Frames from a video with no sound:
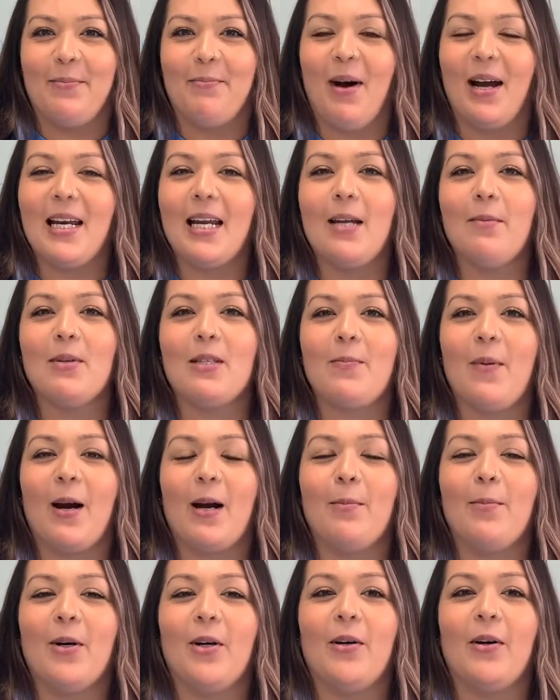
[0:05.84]
My name is
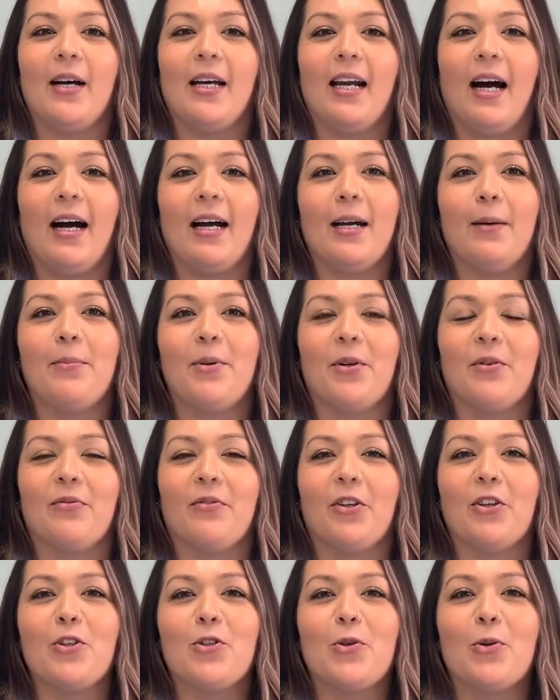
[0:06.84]
Maribel and I am your
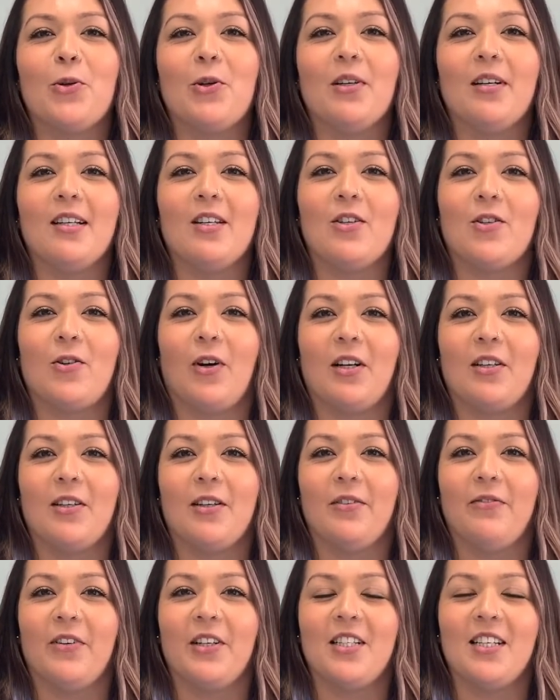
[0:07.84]
virtual instructor
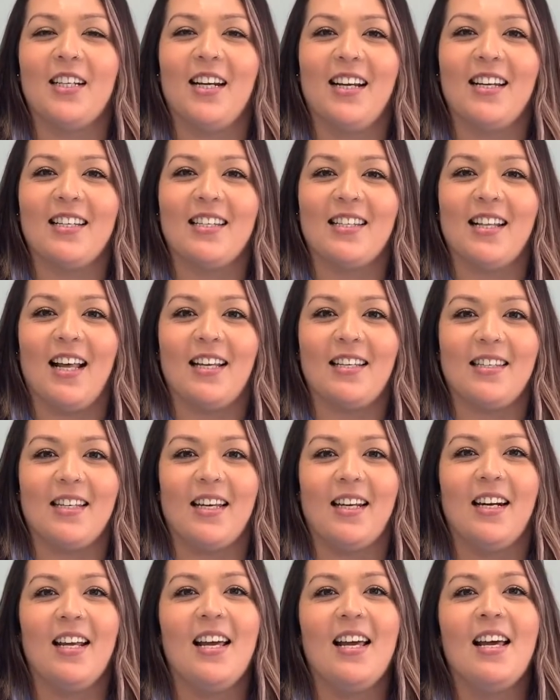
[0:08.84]
for today's
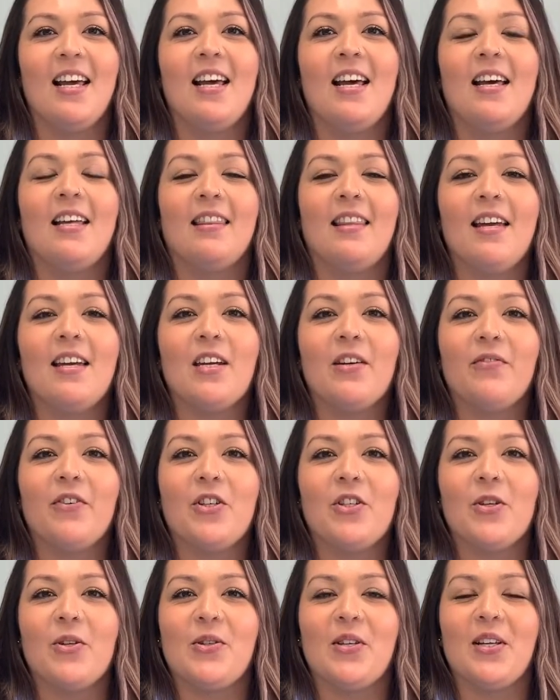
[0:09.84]
lesson. Thank you for
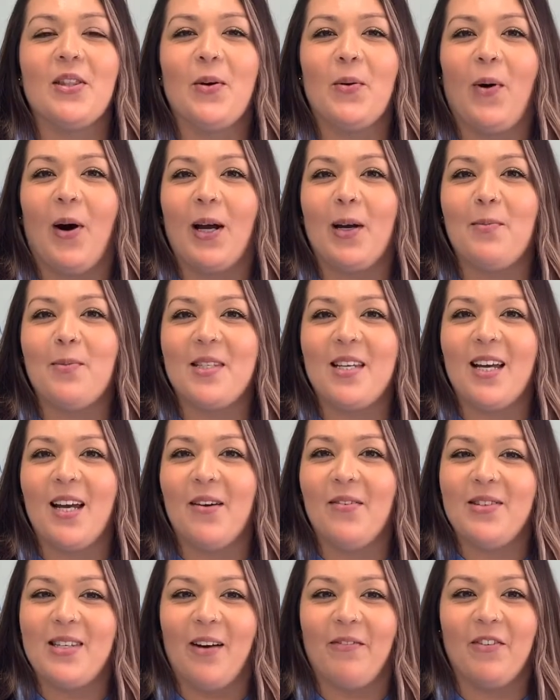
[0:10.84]
choosing the YMCA of
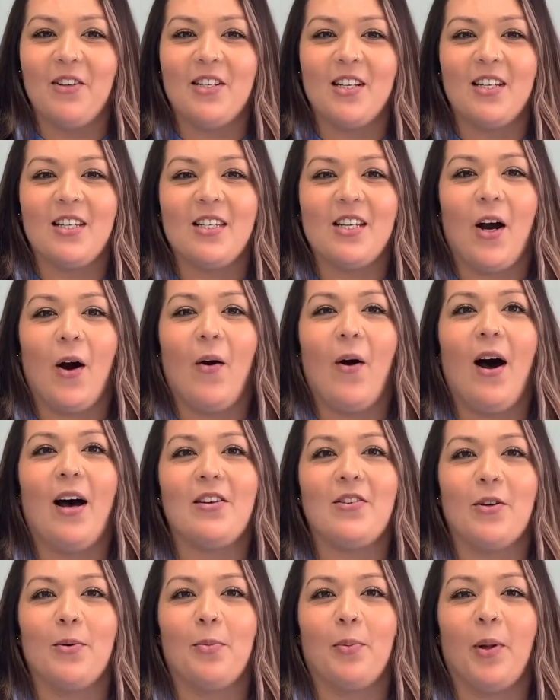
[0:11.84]
San Francisco as
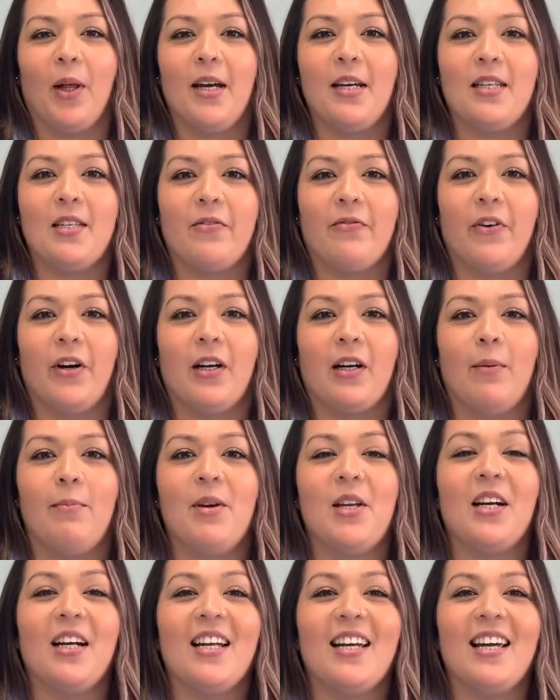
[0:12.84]
your place for
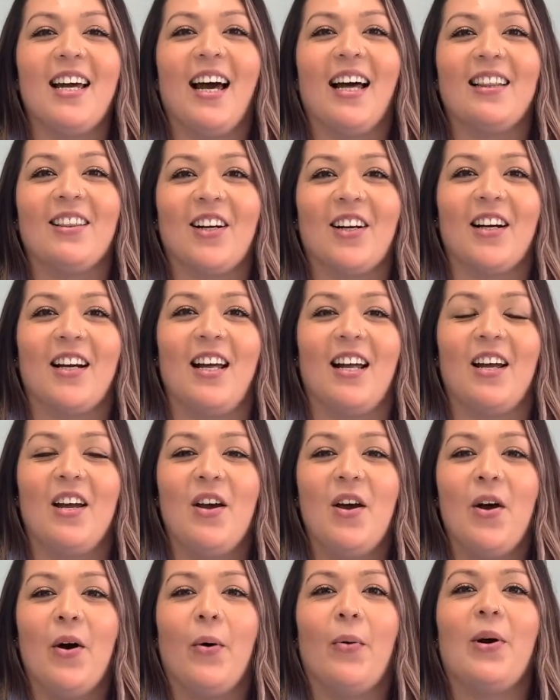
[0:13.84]
community and learning.
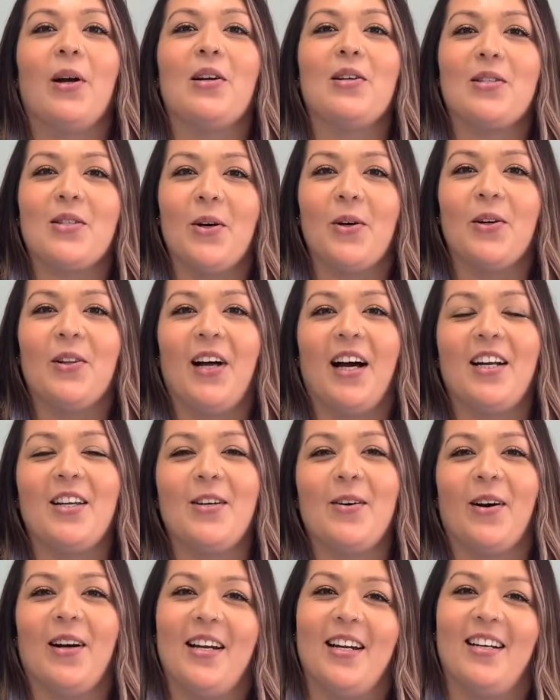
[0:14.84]
We are so glad you
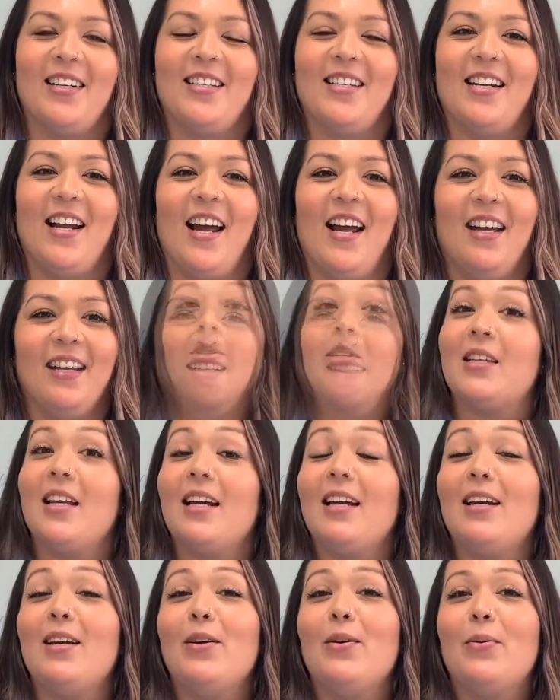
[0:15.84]
are here today.
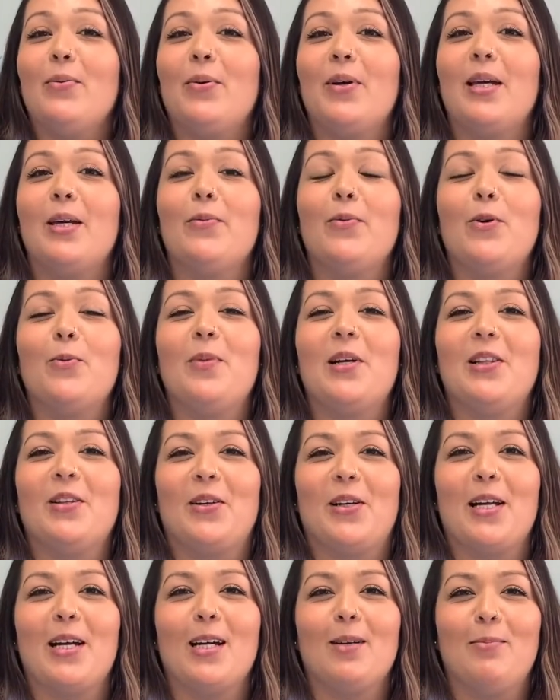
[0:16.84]
Today we will be
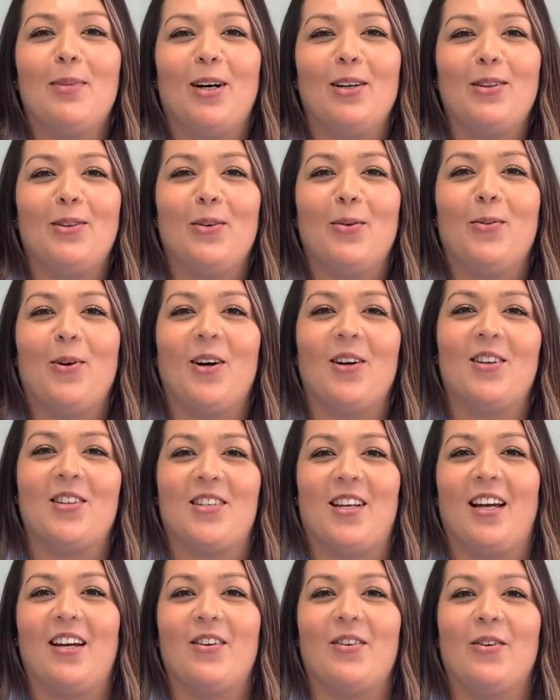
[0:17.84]
learning about the water
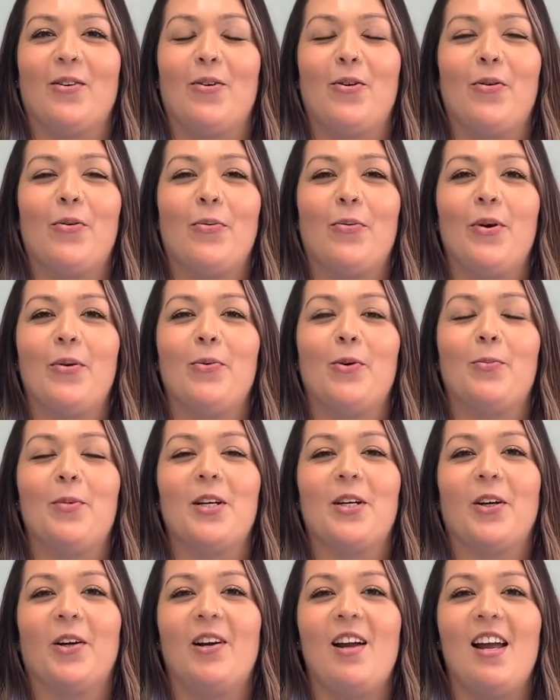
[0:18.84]
cycle. We will be
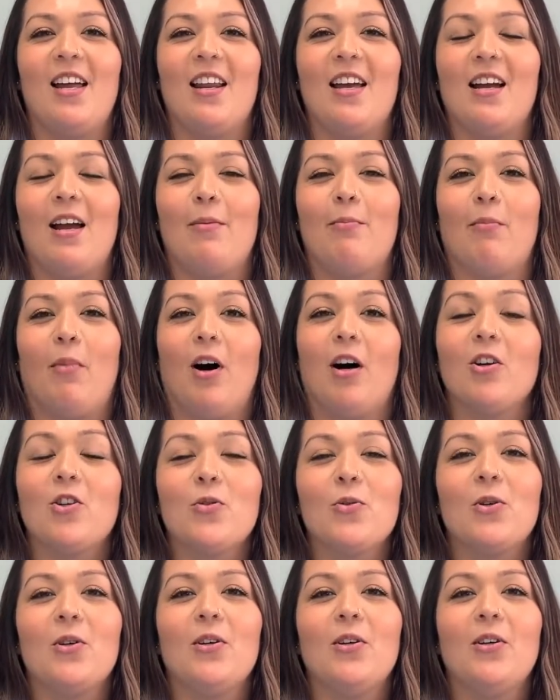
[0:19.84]
creating a
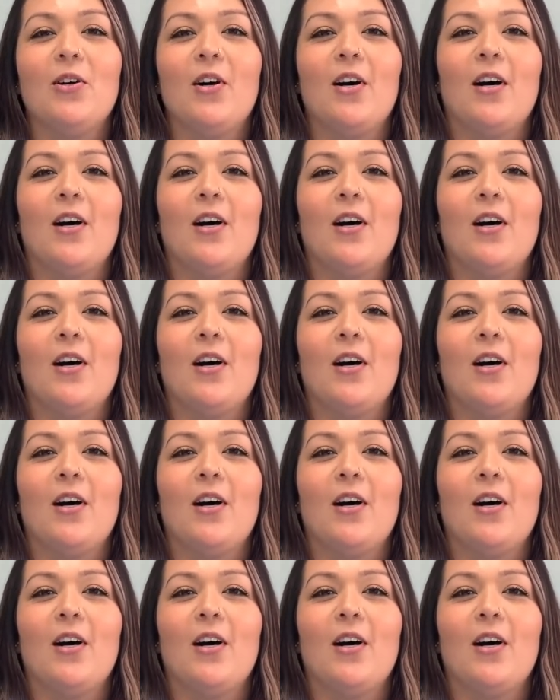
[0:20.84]
module